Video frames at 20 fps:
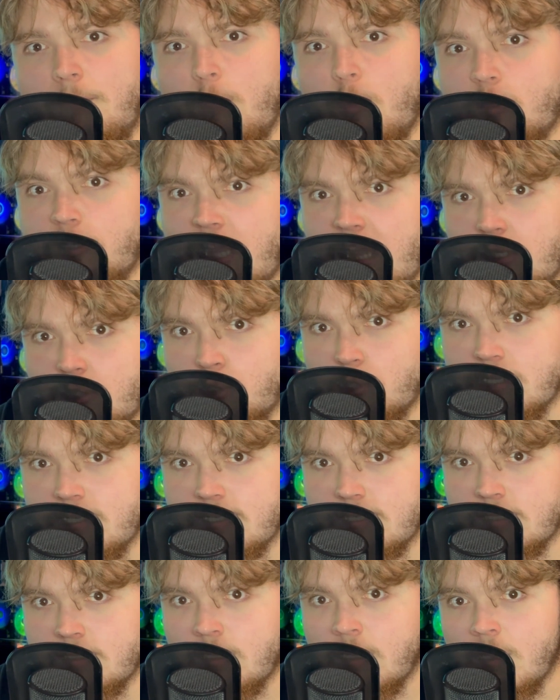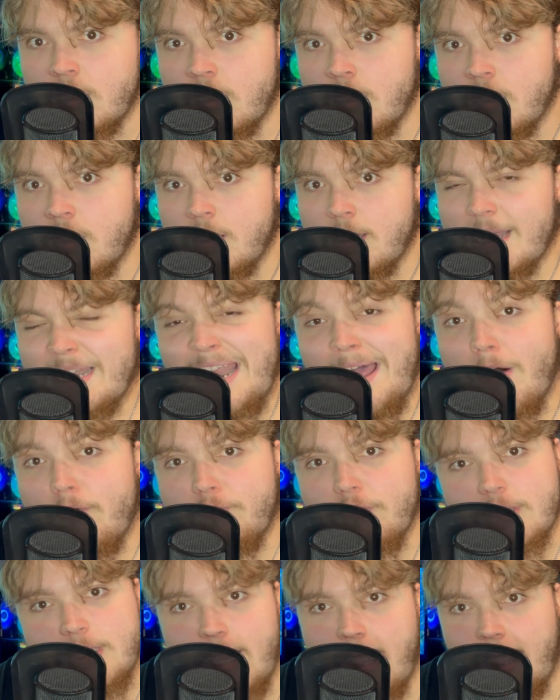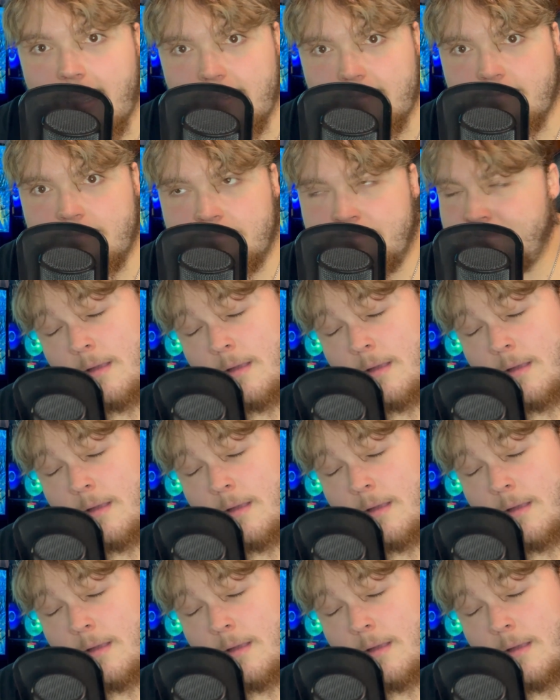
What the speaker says: more dangerous, an Alpha Titan.